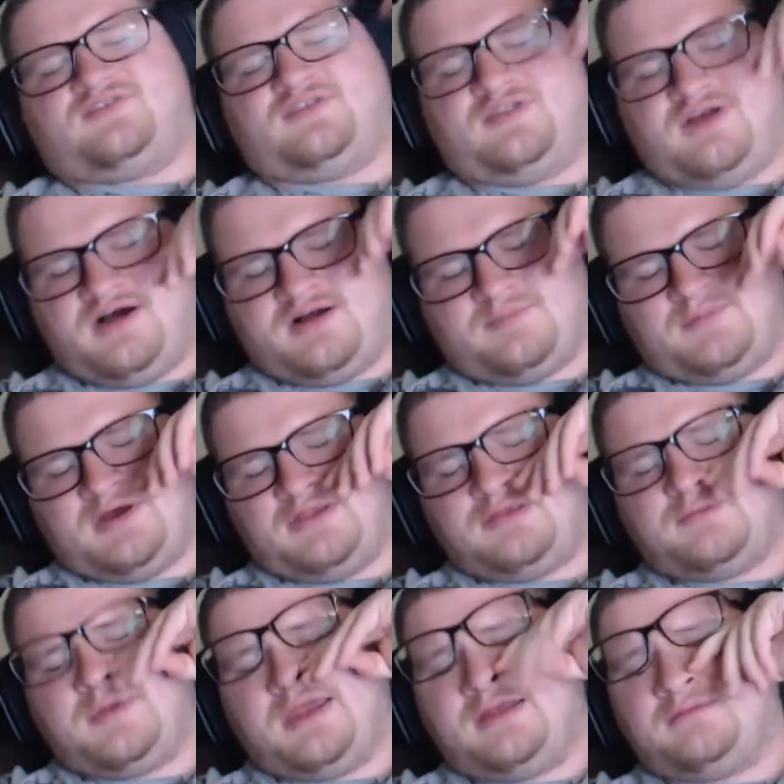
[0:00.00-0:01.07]
a long
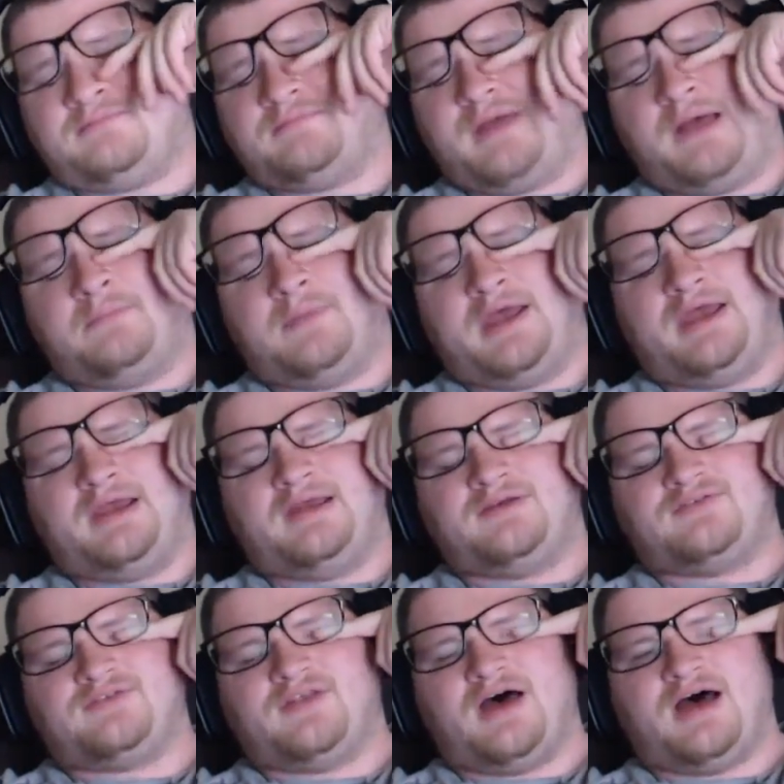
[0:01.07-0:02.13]
month, man. My May
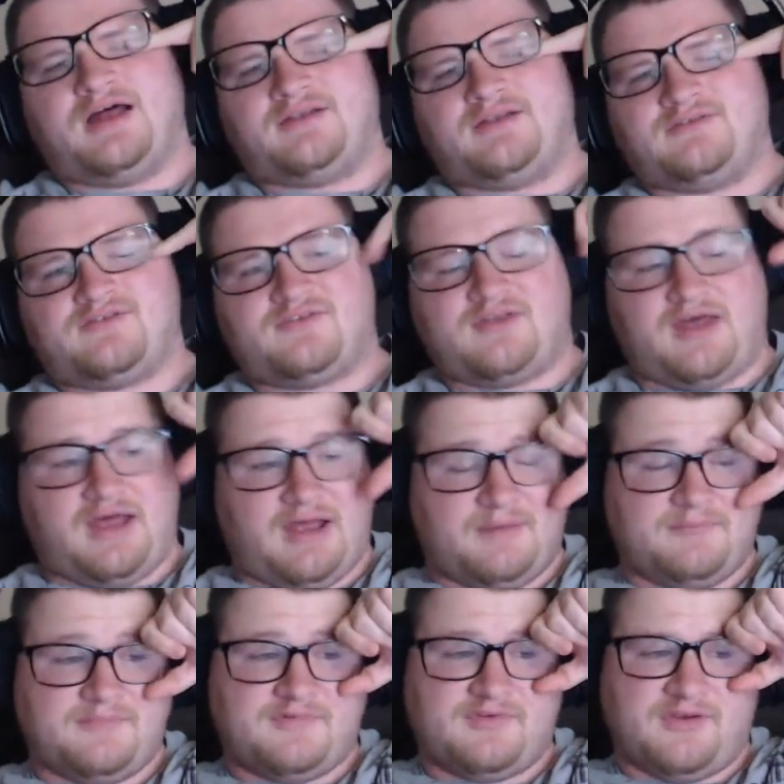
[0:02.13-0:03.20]
is nonstop,
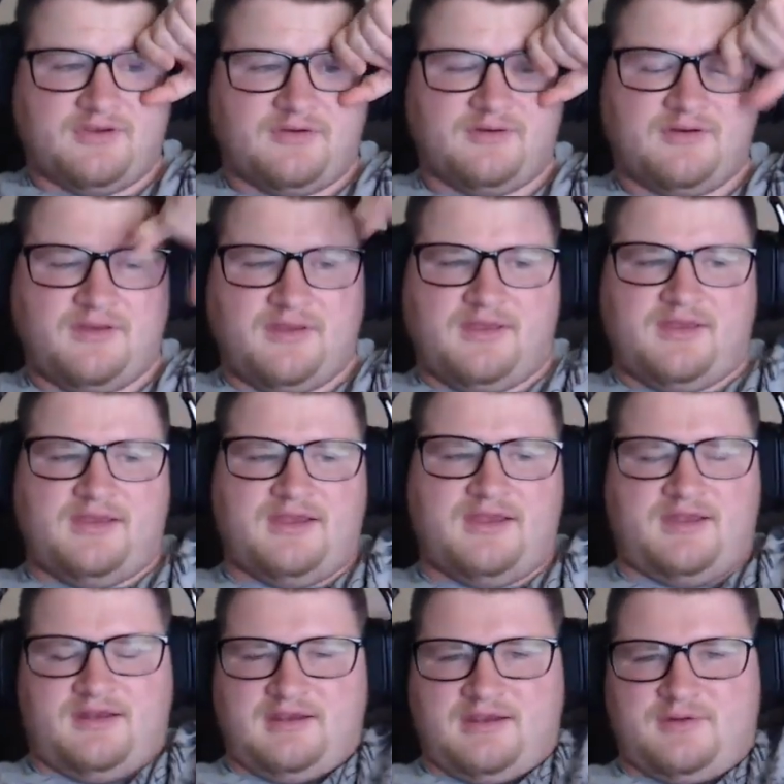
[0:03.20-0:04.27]
so
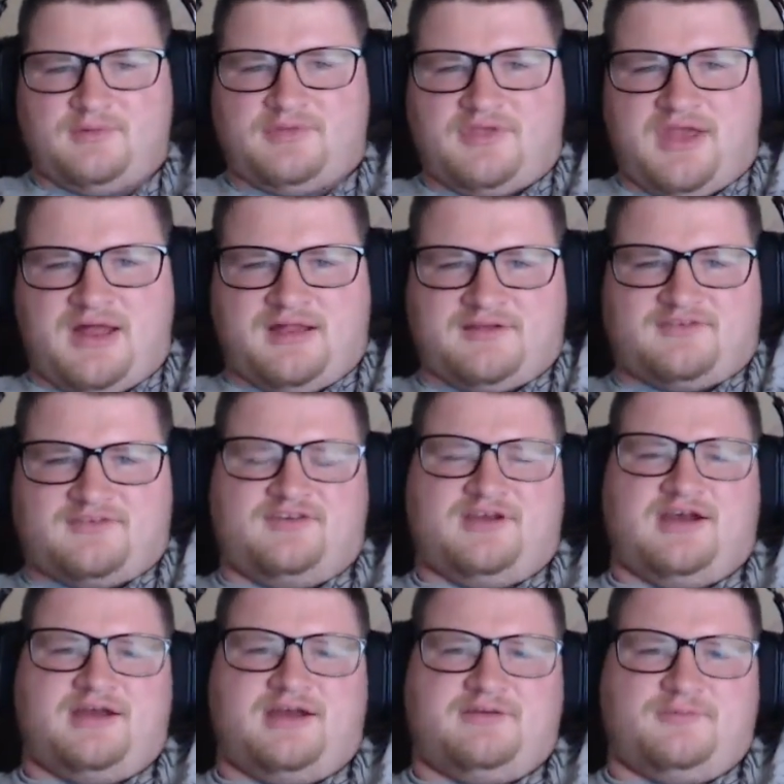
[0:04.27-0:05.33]
ending it with
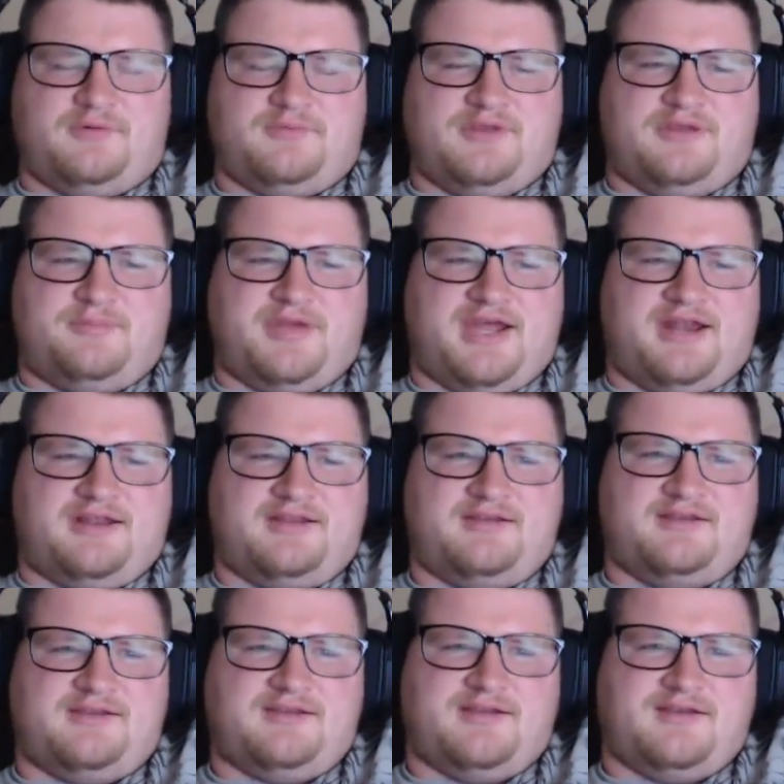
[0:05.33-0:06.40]
GalaxyCon won't be a bad
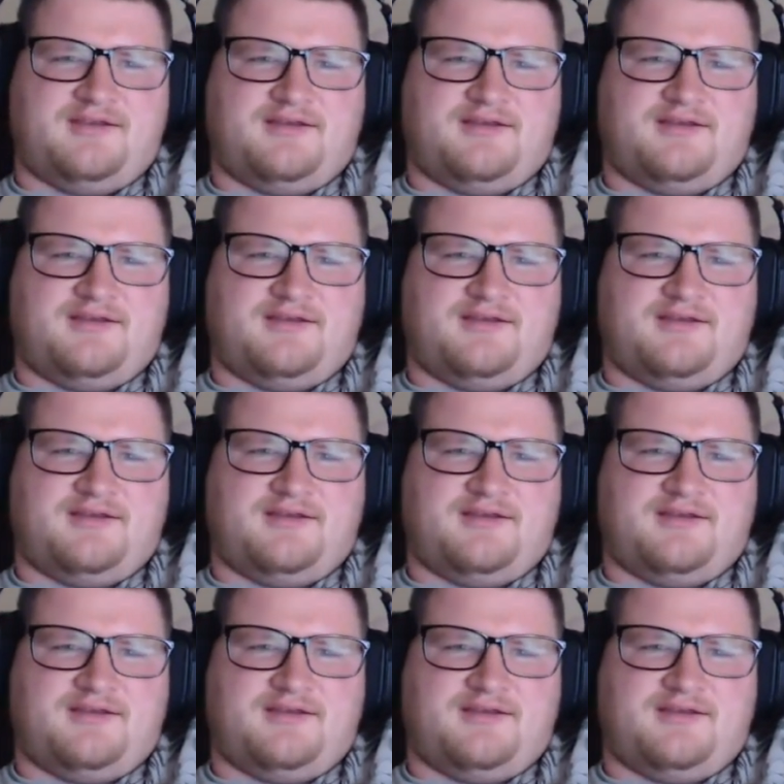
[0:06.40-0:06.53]
ending.